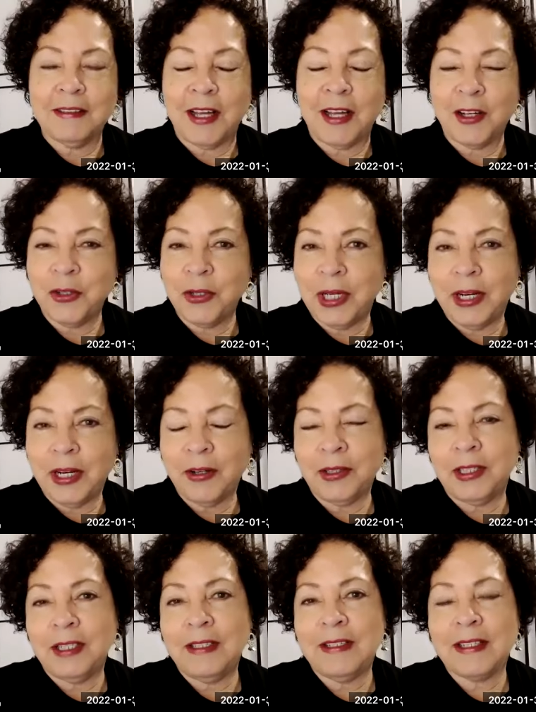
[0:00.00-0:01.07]
Dr.
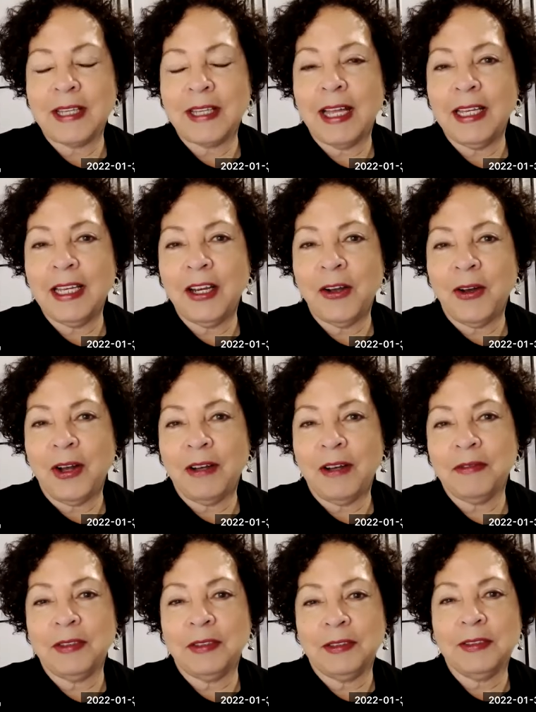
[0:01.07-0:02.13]
Carolyn signing
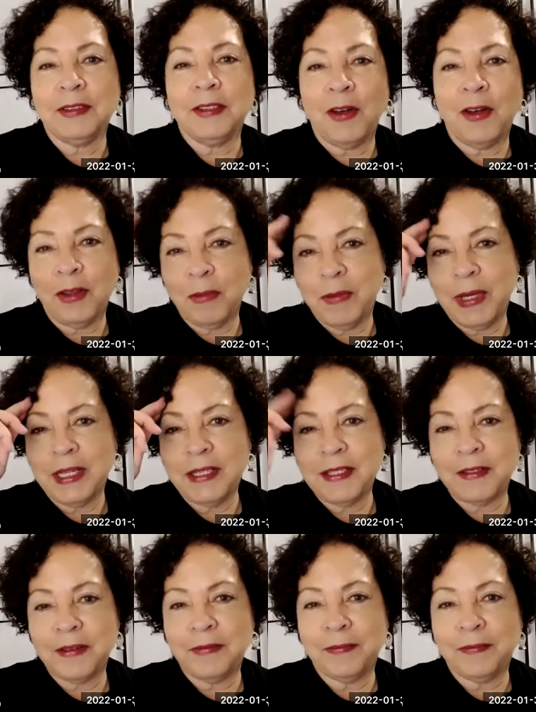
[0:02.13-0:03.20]
off. All the
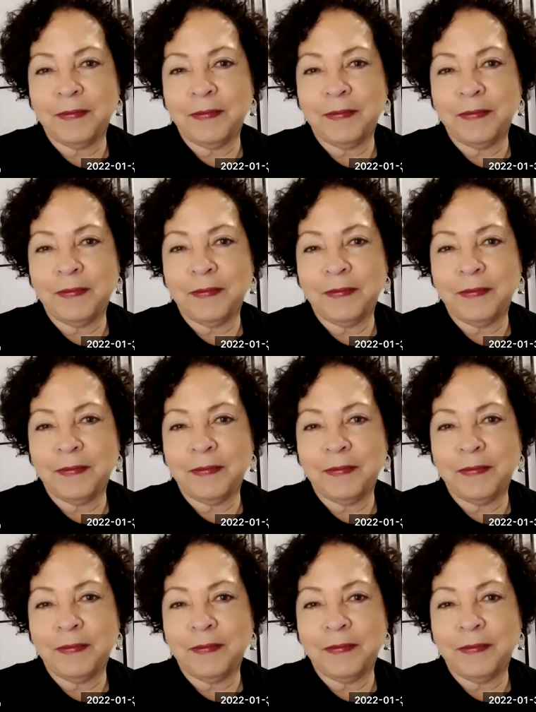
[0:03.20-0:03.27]
best.